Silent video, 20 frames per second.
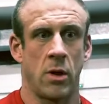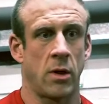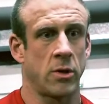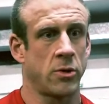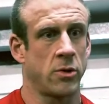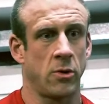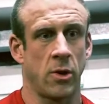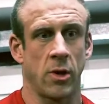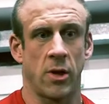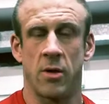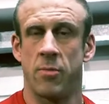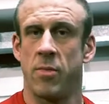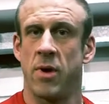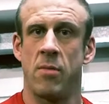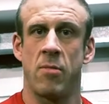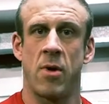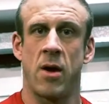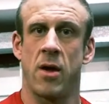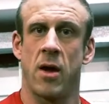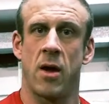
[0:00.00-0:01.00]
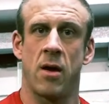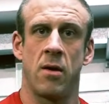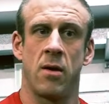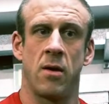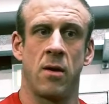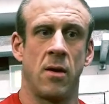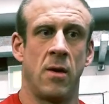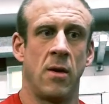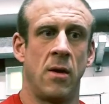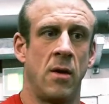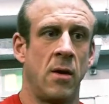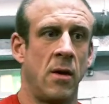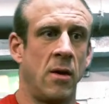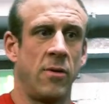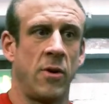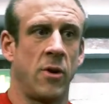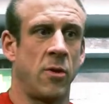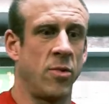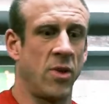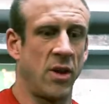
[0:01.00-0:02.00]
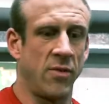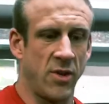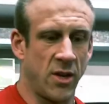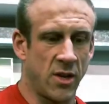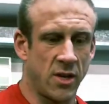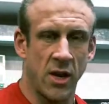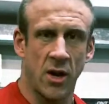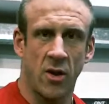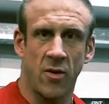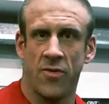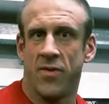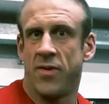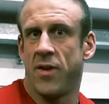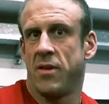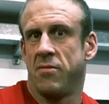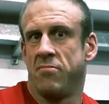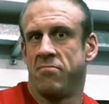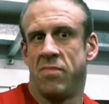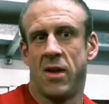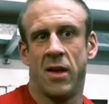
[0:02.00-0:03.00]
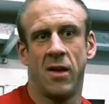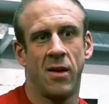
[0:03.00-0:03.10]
That's all it can be, mate. Yeah. If you don't believe in yourself, then,